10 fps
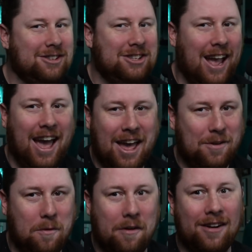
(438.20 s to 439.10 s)

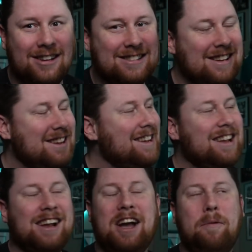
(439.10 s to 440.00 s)
Jaguars
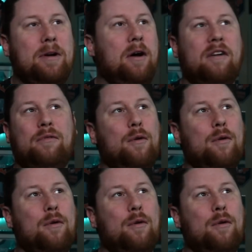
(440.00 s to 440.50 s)
coming off